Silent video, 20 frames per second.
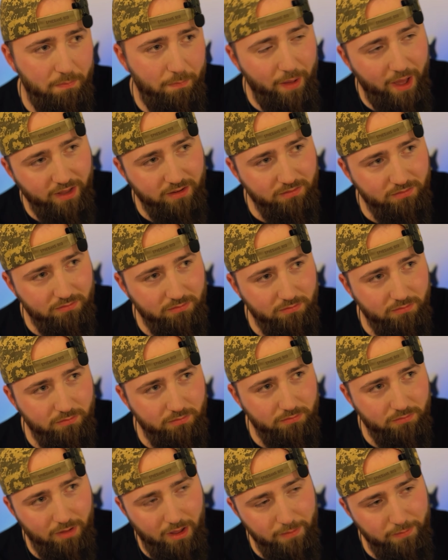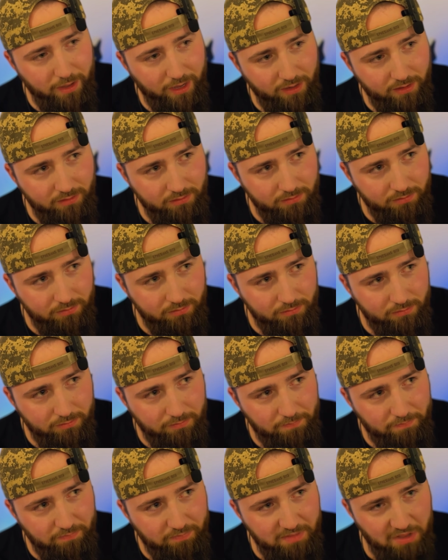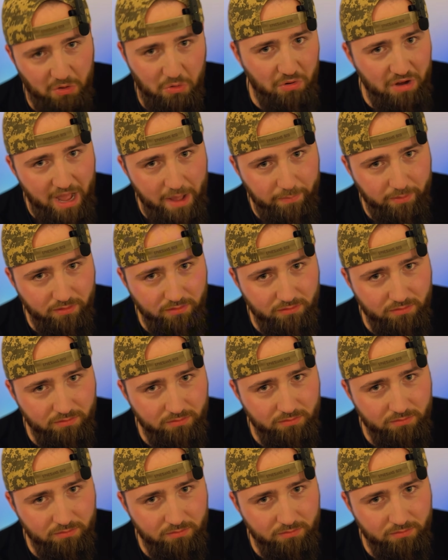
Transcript: But, I mean, it could happen.